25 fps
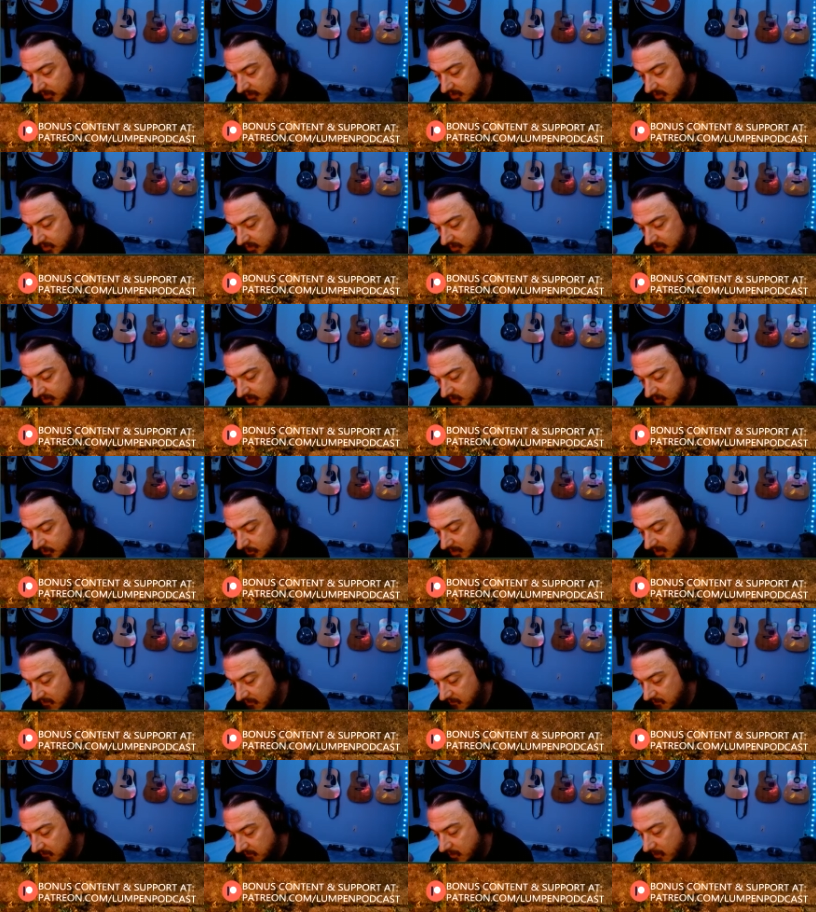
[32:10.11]
is by
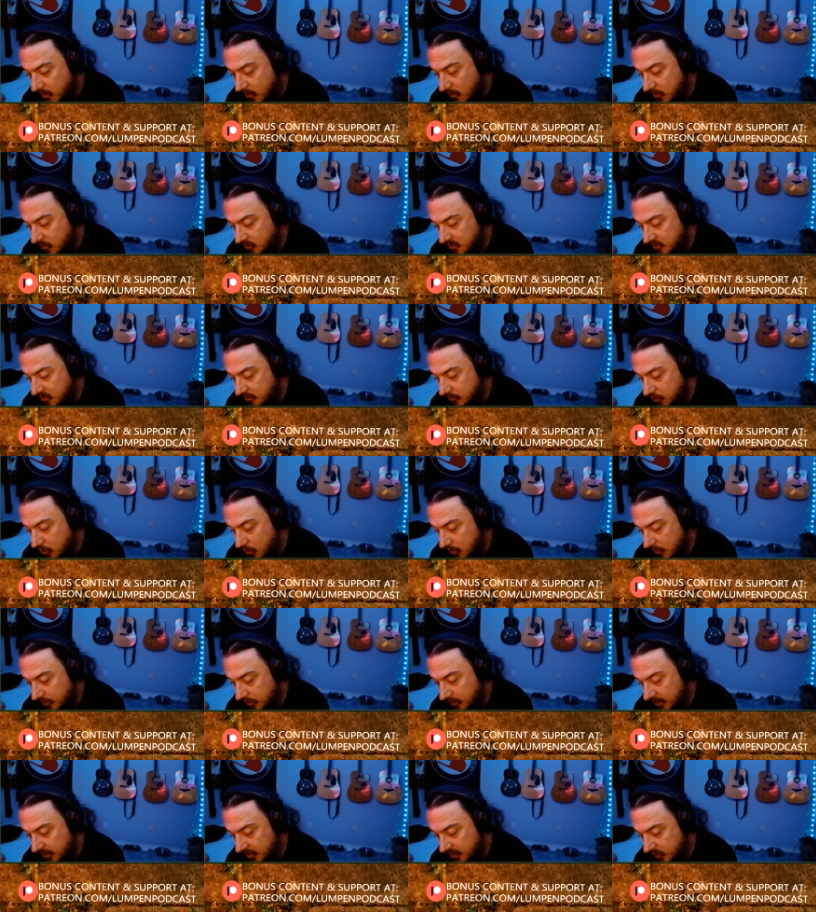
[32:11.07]
far the most
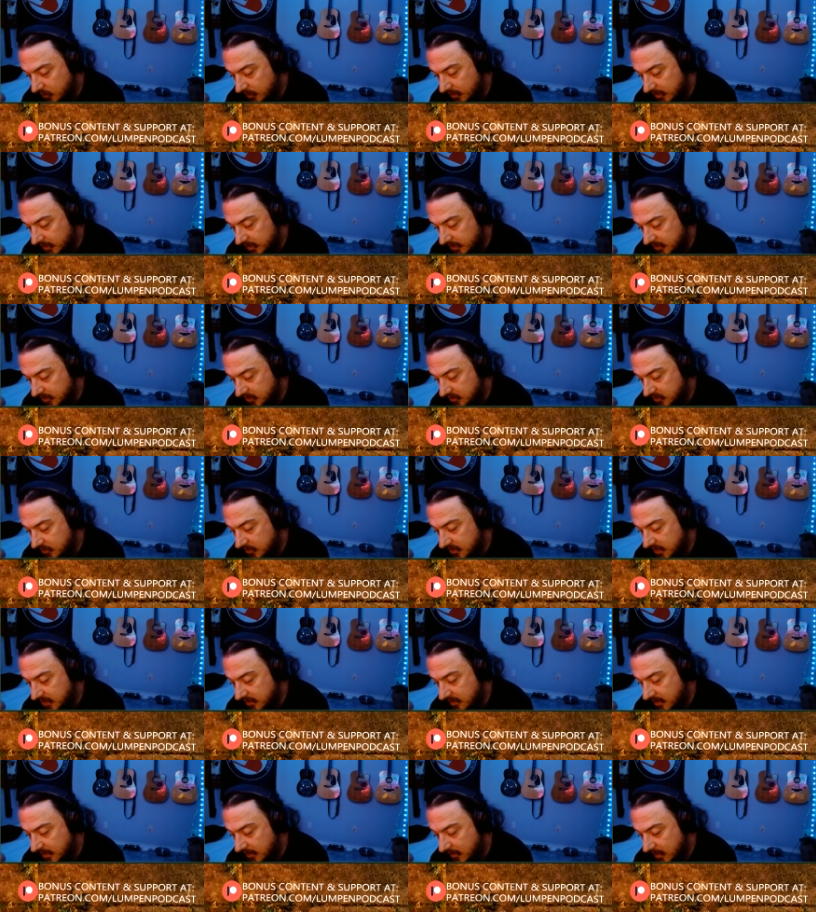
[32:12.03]
important thing to me, and it's the
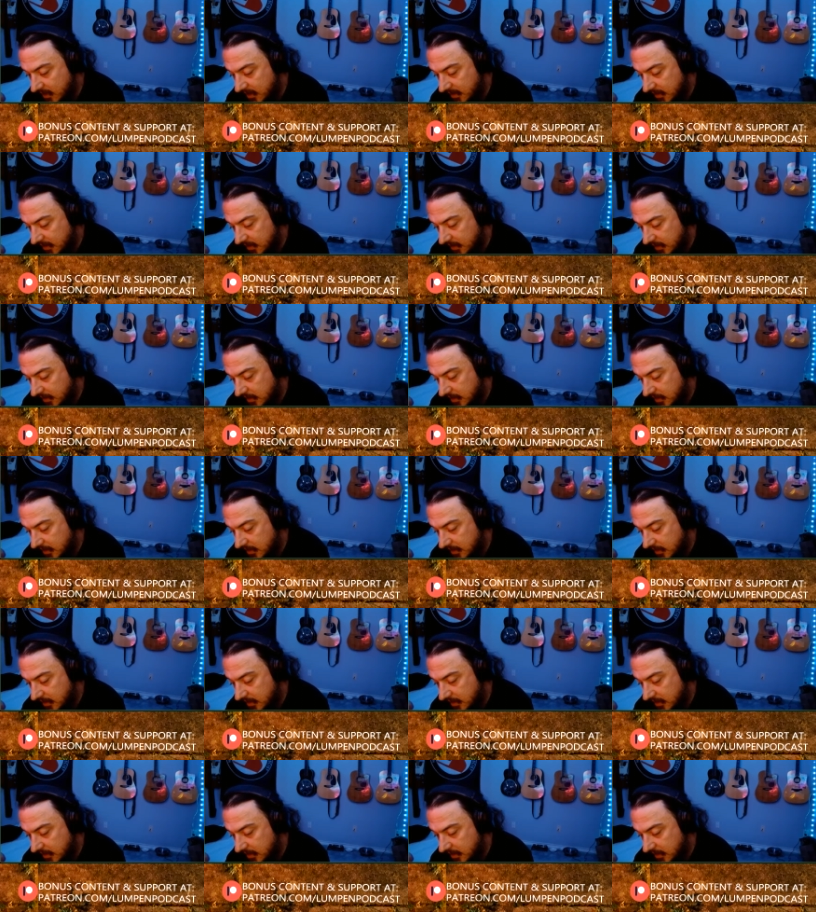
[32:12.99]
thing that like